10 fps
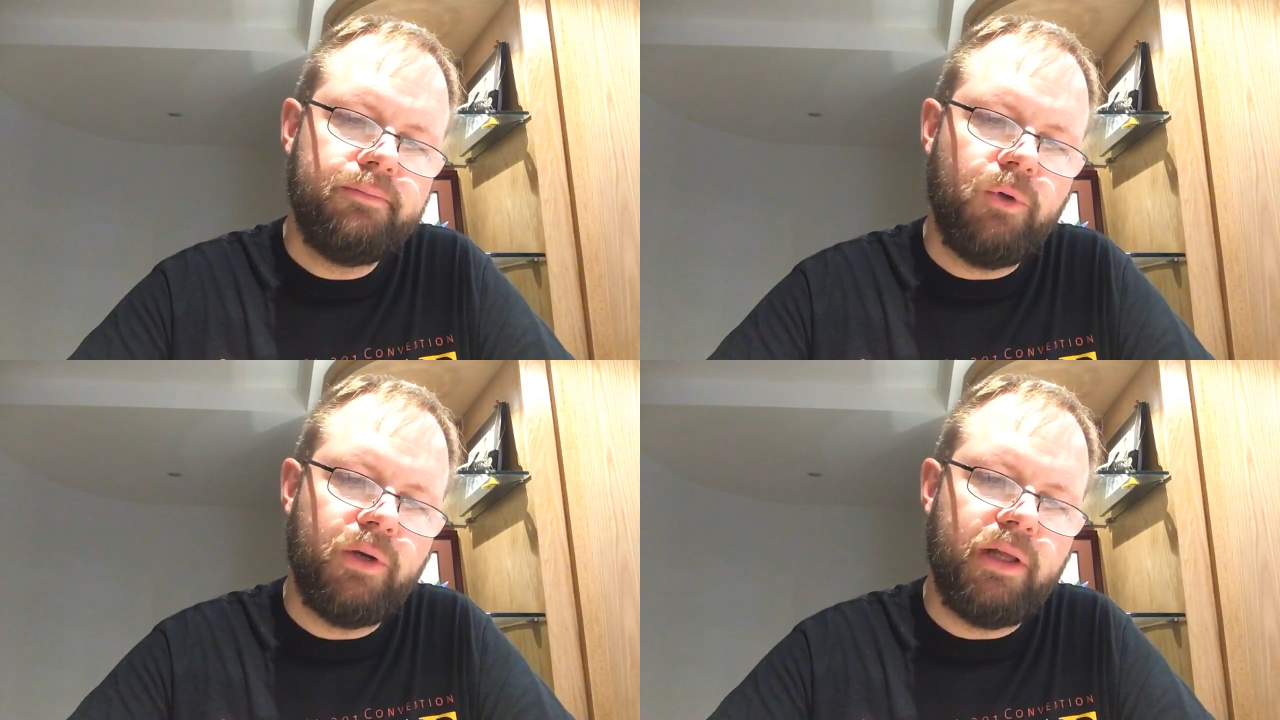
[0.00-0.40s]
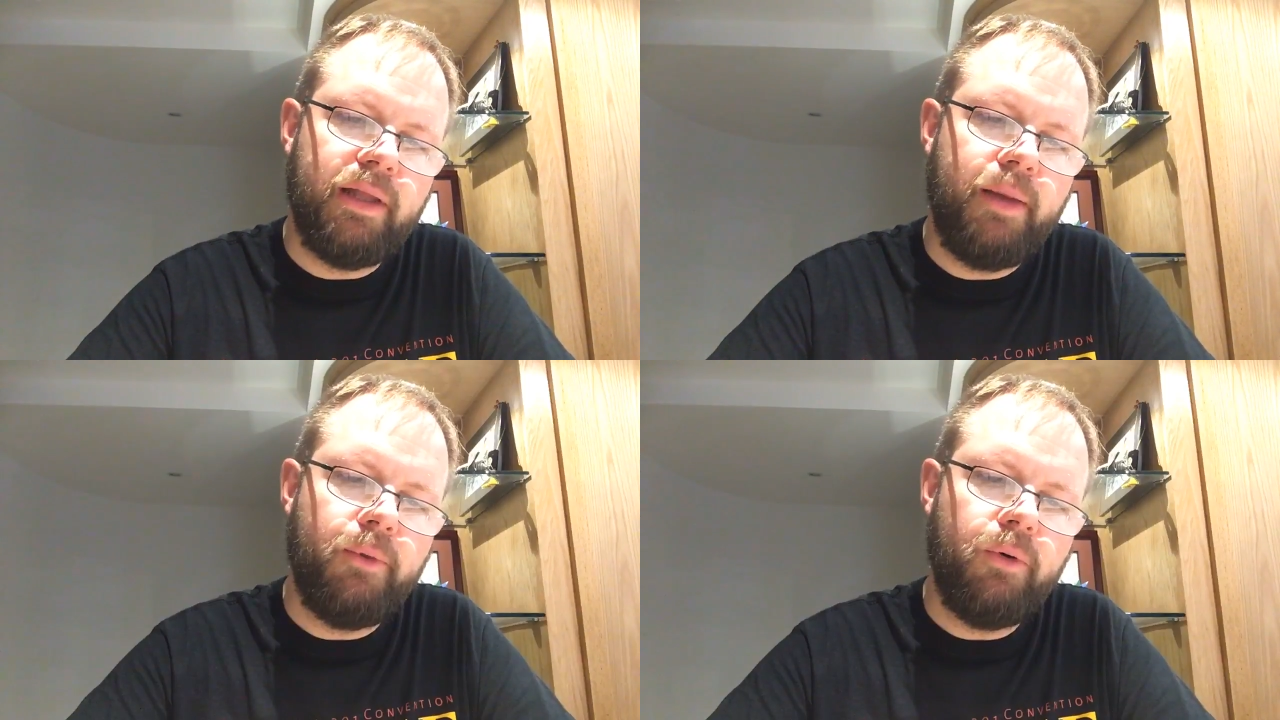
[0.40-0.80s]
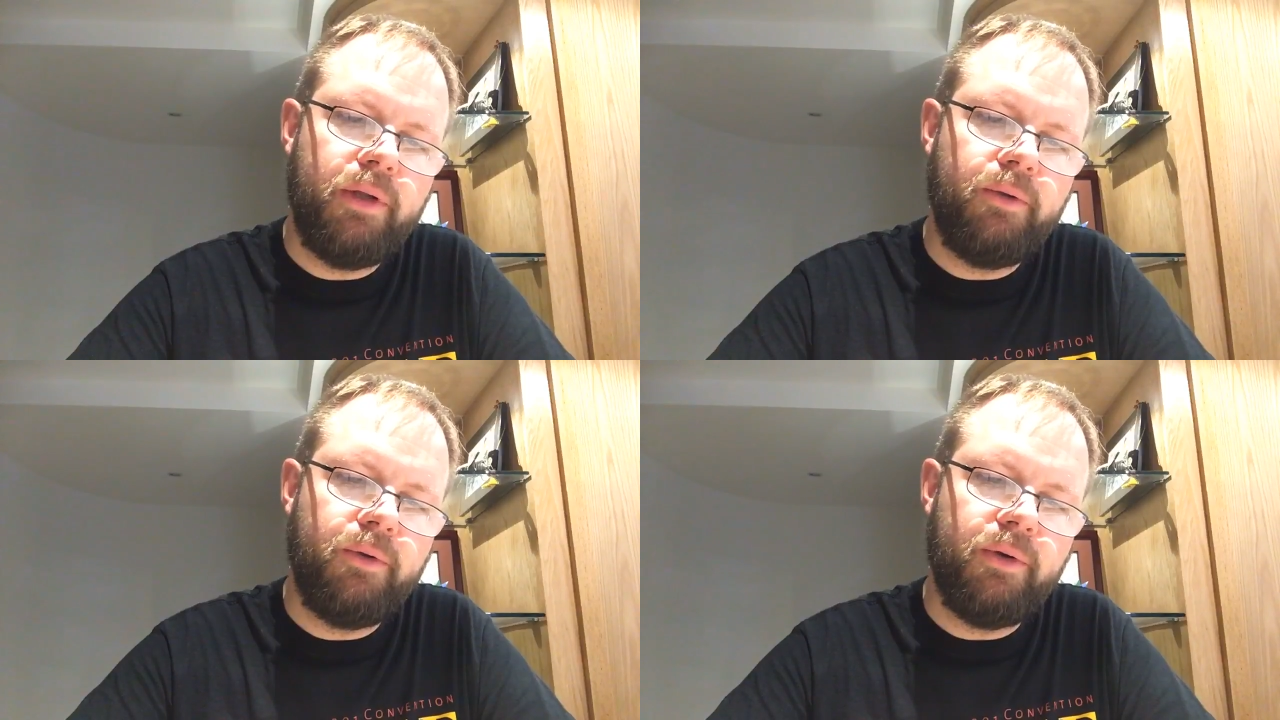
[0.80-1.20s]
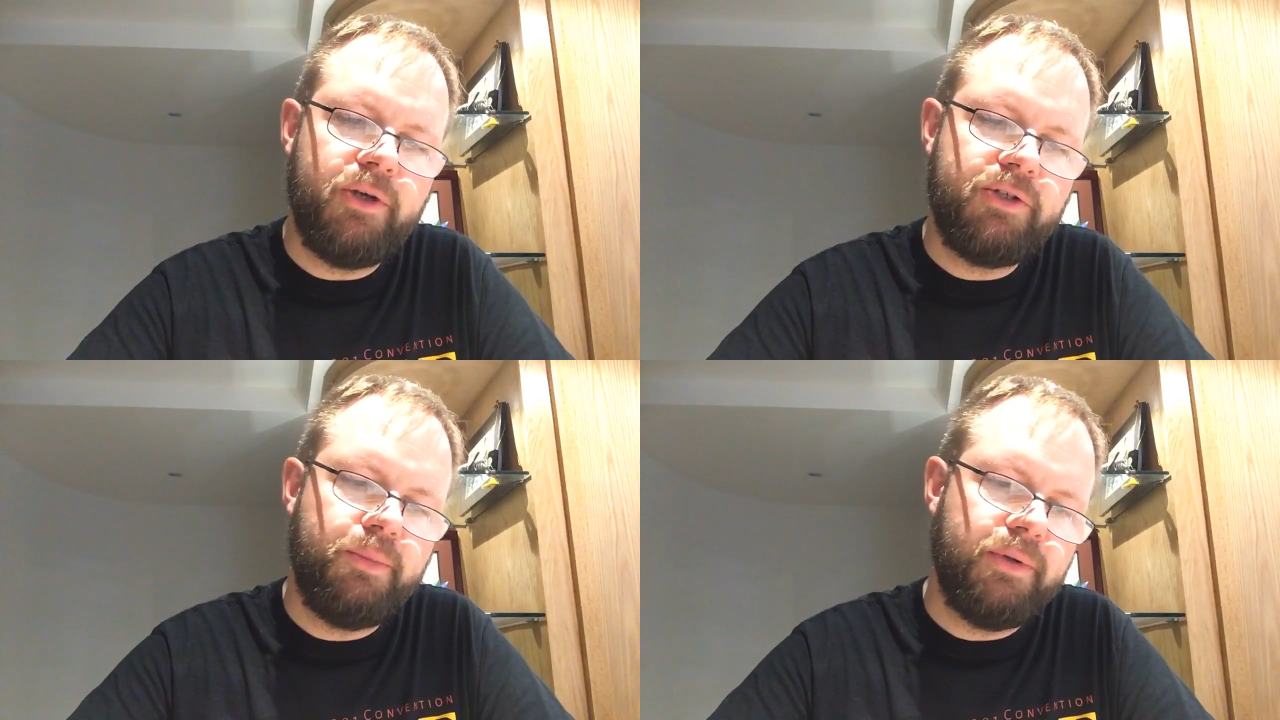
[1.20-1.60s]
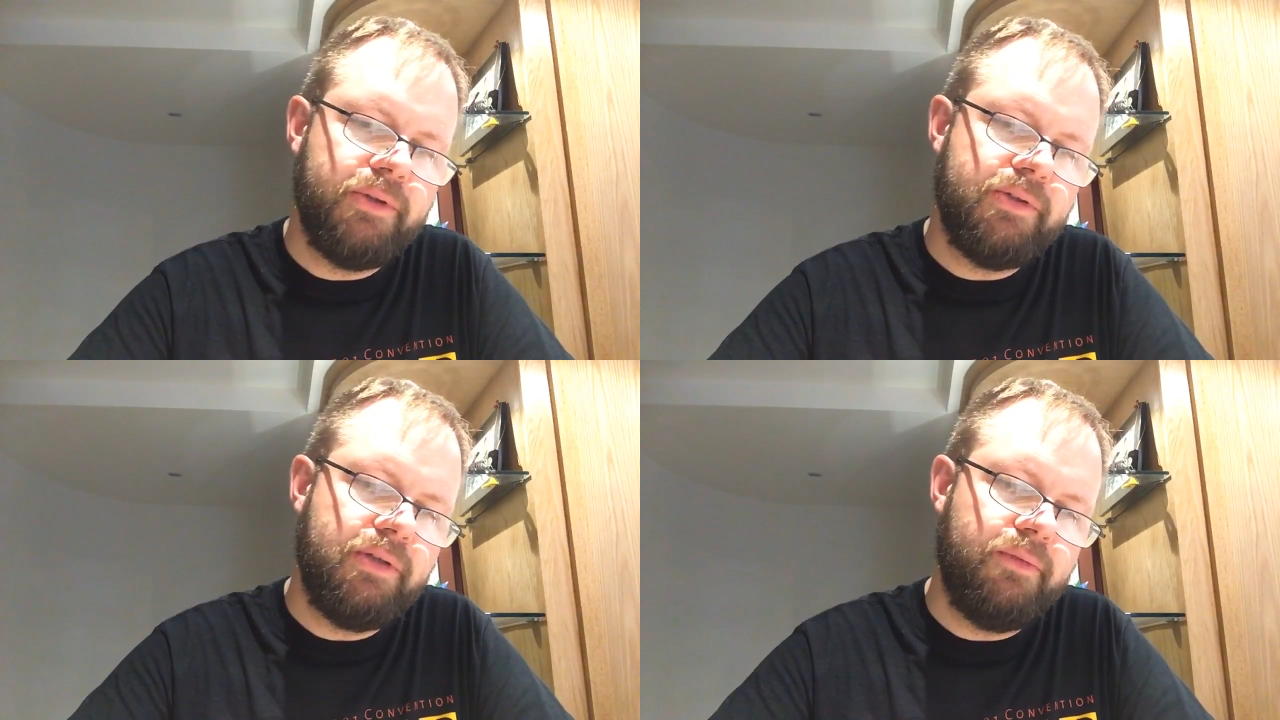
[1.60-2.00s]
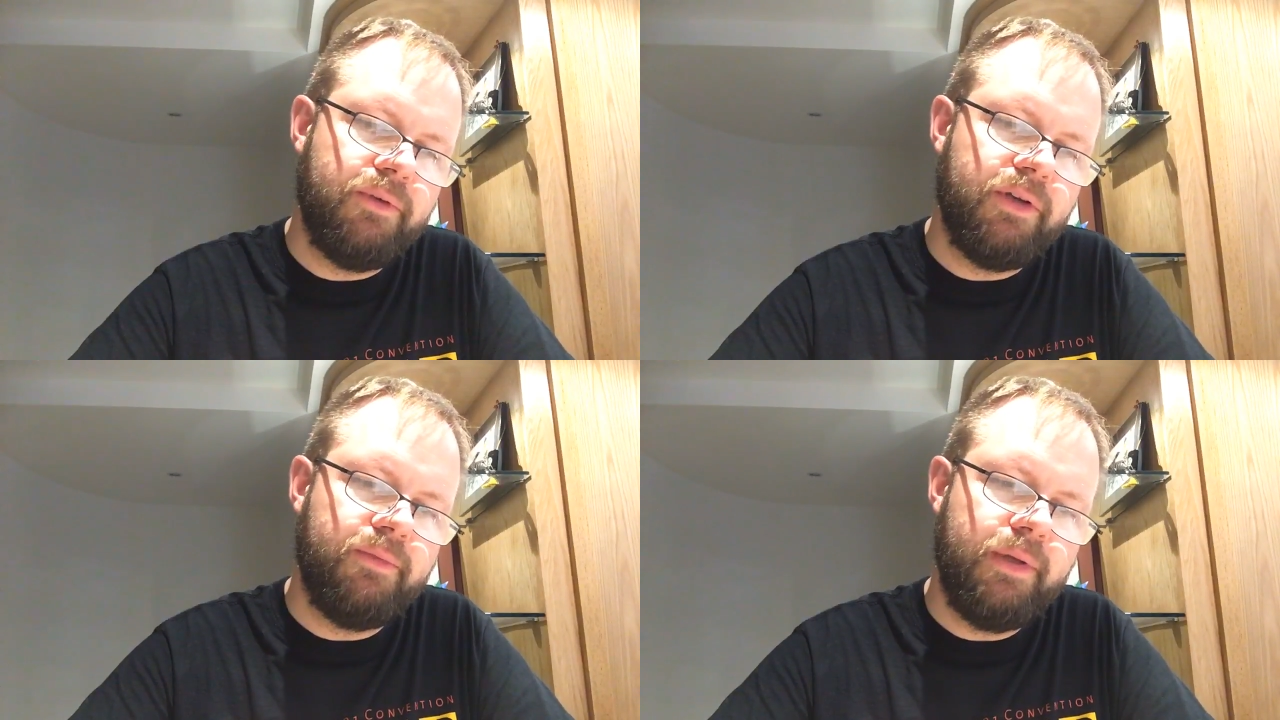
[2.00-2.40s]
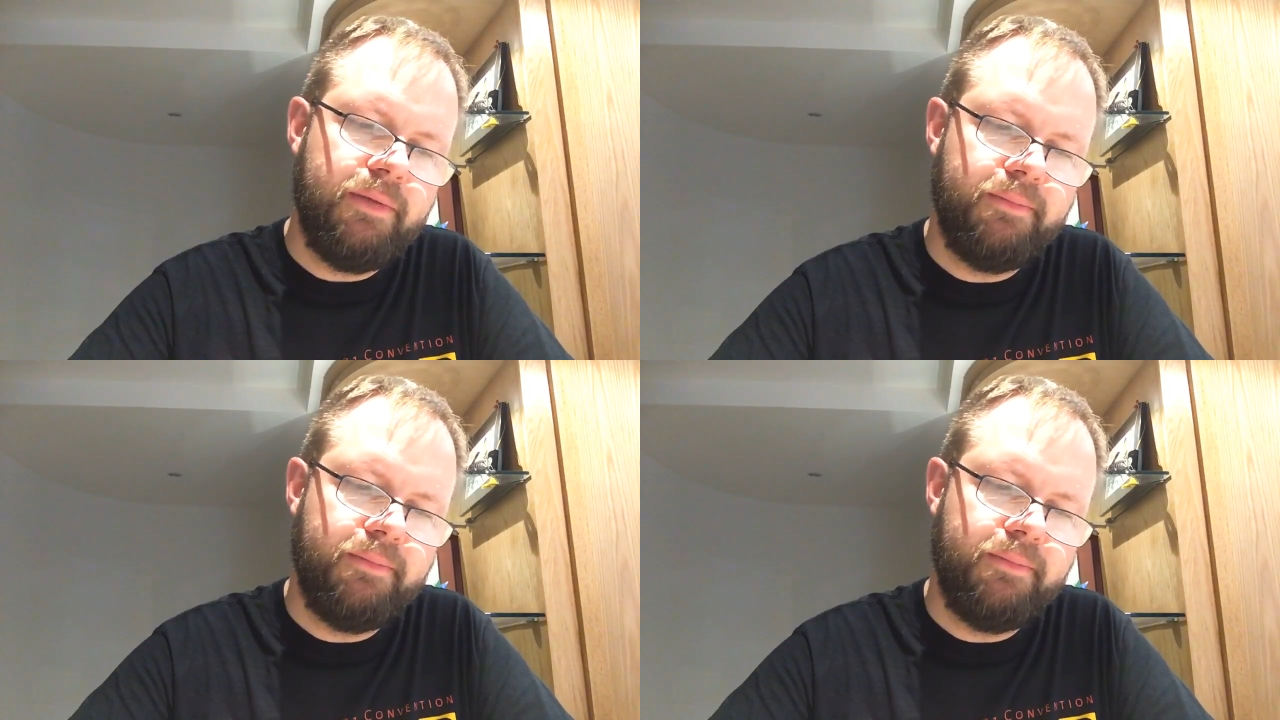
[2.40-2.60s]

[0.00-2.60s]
or Calamo, I don't know how she pronounces it, forgive me